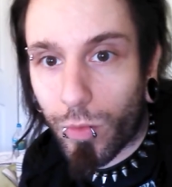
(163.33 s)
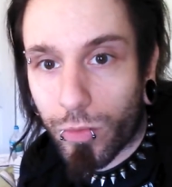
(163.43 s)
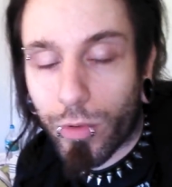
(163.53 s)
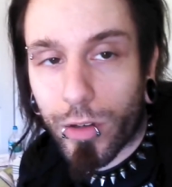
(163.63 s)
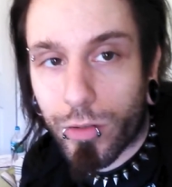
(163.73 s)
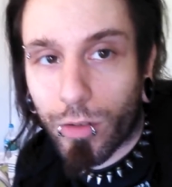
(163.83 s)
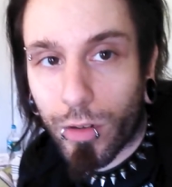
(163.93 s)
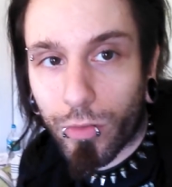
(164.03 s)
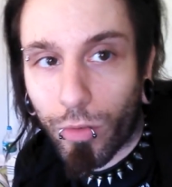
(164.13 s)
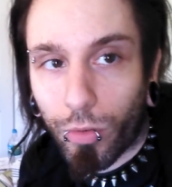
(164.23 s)
traditional
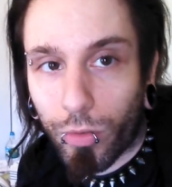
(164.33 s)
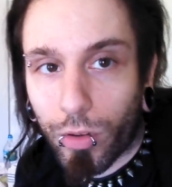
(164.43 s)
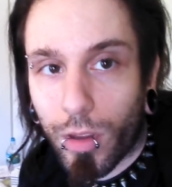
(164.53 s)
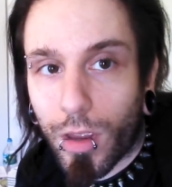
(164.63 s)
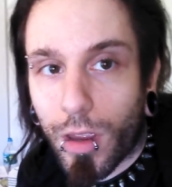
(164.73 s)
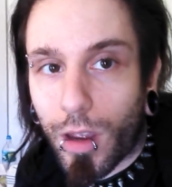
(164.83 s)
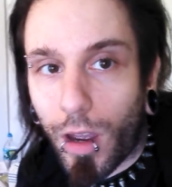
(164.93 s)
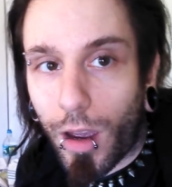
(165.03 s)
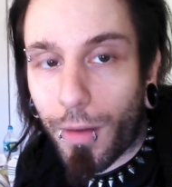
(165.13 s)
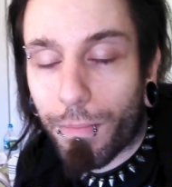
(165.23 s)
controls.
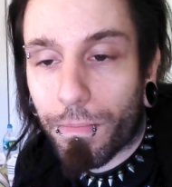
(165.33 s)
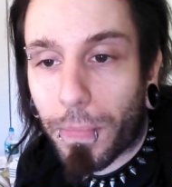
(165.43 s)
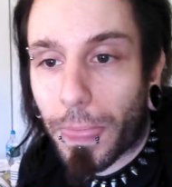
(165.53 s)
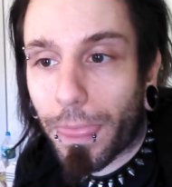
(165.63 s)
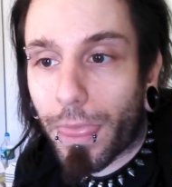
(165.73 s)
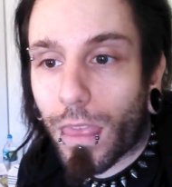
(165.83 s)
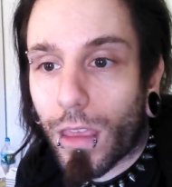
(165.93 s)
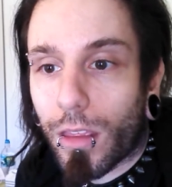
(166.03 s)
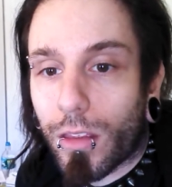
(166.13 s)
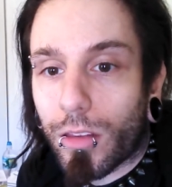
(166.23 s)

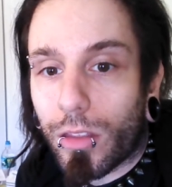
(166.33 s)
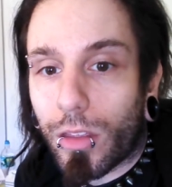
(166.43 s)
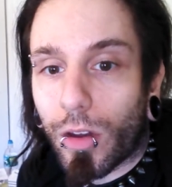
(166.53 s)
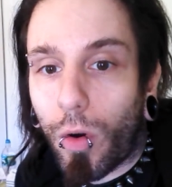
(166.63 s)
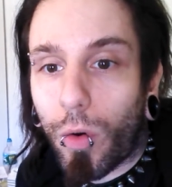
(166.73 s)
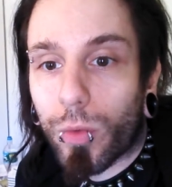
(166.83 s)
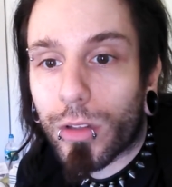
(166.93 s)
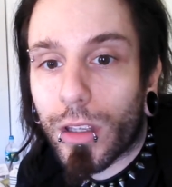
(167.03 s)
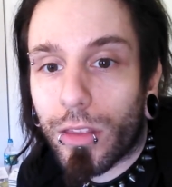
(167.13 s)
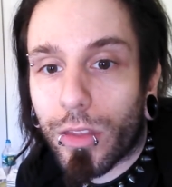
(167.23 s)
The
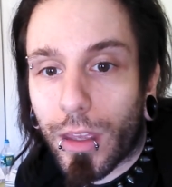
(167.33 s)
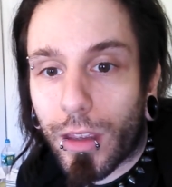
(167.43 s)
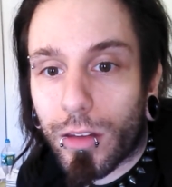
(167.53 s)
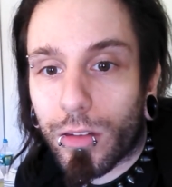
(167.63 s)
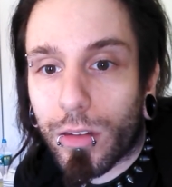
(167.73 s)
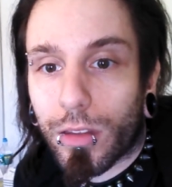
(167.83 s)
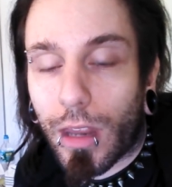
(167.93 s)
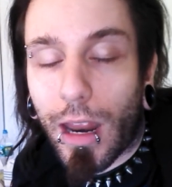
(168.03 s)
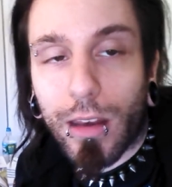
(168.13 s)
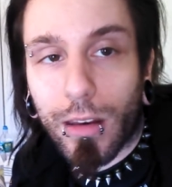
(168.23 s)
only things that
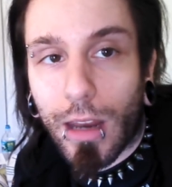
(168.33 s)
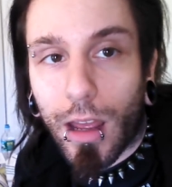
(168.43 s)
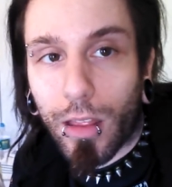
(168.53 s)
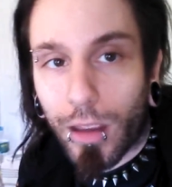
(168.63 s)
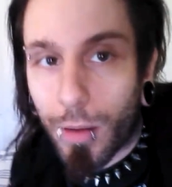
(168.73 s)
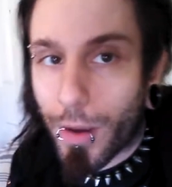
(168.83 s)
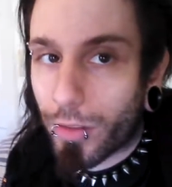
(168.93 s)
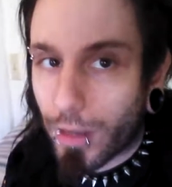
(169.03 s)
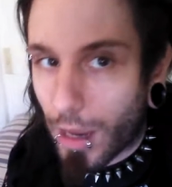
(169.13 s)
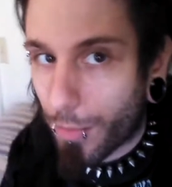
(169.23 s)
I did not like about
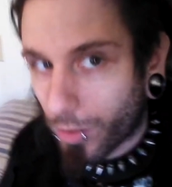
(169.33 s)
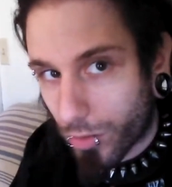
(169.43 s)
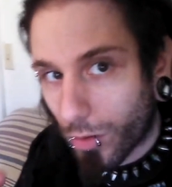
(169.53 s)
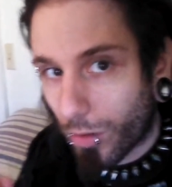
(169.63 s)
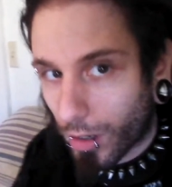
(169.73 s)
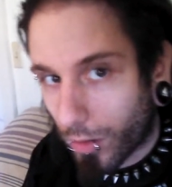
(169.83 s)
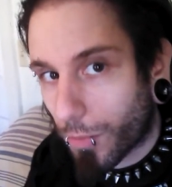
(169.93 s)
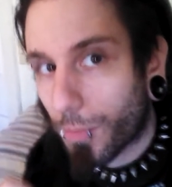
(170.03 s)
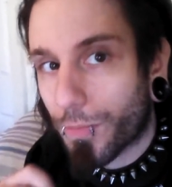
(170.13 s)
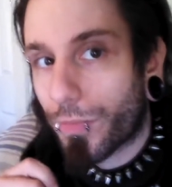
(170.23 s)
the game, there's 2 things.
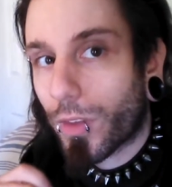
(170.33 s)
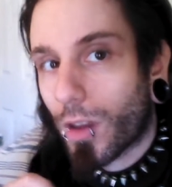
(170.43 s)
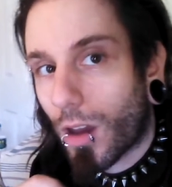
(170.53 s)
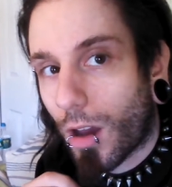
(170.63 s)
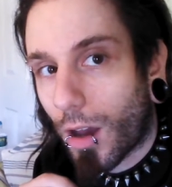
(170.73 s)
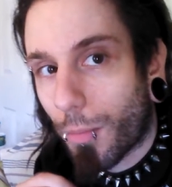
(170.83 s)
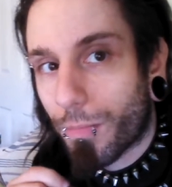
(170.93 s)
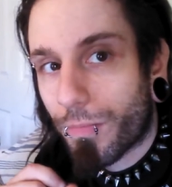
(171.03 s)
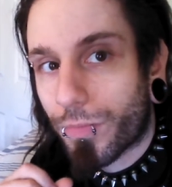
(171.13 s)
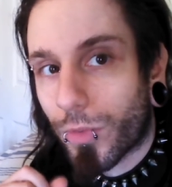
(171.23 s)

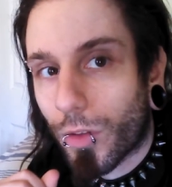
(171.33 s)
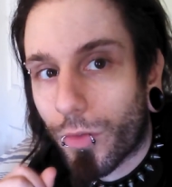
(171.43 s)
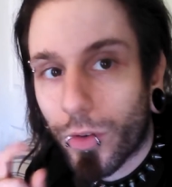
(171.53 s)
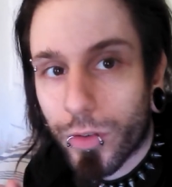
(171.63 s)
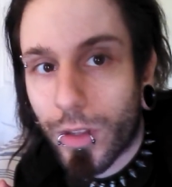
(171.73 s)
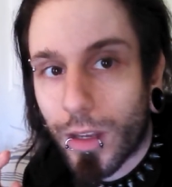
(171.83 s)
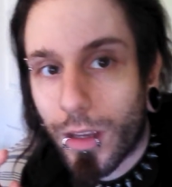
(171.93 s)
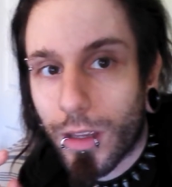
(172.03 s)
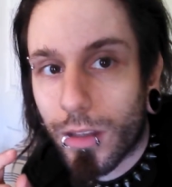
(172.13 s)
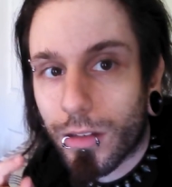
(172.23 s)
The first thing
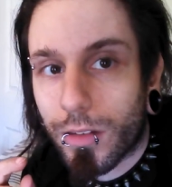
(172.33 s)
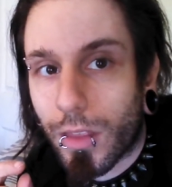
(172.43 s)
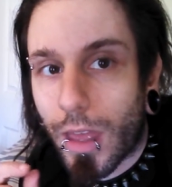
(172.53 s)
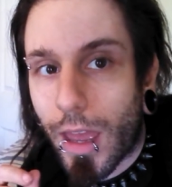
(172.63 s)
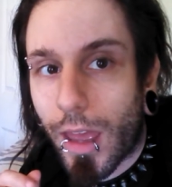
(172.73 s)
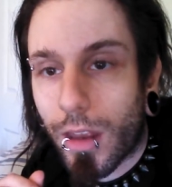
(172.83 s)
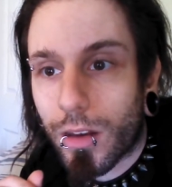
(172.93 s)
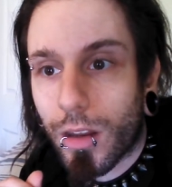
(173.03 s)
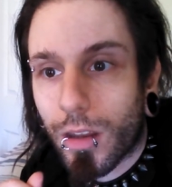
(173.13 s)
is that